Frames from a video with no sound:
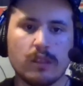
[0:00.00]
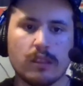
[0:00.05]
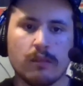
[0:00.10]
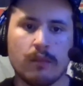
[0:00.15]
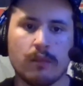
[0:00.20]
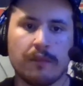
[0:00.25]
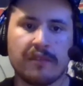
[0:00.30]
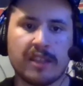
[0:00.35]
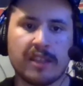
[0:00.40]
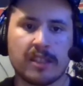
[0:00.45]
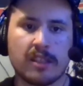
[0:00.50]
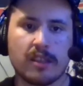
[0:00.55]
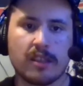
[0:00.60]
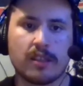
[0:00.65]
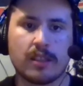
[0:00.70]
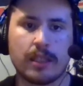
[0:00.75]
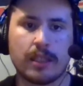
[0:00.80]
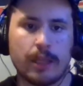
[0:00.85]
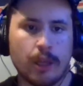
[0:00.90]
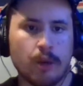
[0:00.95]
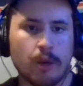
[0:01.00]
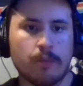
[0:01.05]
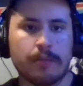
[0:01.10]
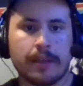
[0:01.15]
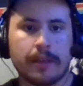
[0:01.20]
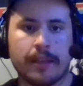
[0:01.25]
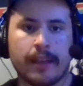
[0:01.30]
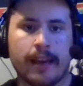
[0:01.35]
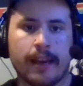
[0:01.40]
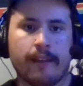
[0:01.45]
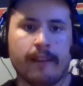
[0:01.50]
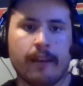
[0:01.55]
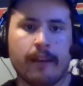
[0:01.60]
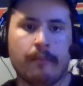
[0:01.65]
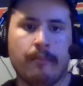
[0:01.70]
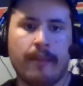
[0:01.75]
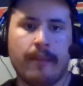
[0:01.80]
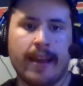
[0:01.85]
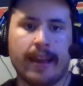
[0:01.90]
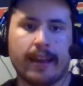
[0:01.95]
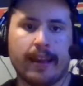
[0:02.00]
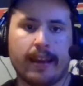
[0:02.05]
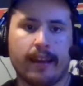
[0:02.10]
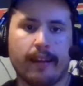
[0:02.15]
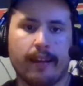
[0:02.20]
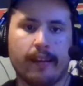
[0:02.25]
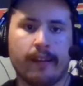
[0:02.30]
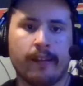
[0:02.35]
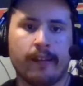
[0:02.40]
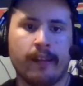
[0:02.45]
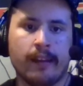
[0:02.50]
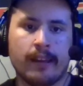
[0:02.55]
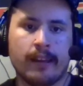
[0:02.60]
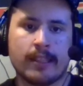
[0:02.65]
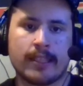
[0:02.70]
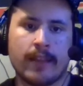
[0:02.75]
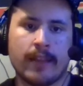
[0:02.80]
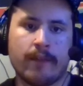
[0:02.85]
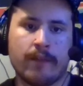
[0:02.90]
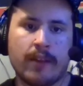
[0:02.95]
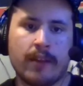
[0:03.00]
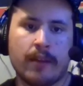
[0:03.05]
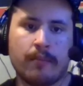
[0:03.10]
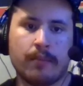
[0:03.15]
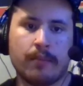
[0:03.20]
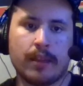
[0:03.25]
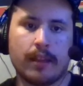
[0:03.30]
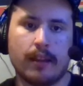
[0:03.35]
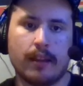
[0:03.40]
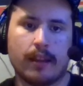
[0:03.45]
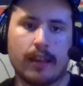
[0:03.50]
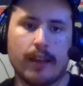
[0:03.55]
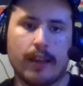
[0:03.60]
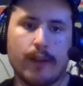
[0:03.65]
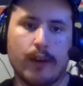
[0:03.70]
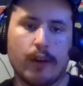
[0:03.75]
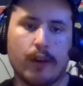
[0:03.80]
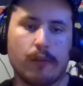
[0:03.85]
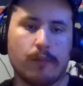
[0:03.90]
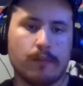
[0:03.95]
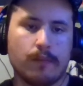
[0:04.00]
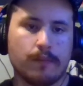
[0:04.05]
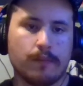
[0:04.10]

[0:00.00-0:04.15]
With Godzilla still being out bad guy instead of him being the hero.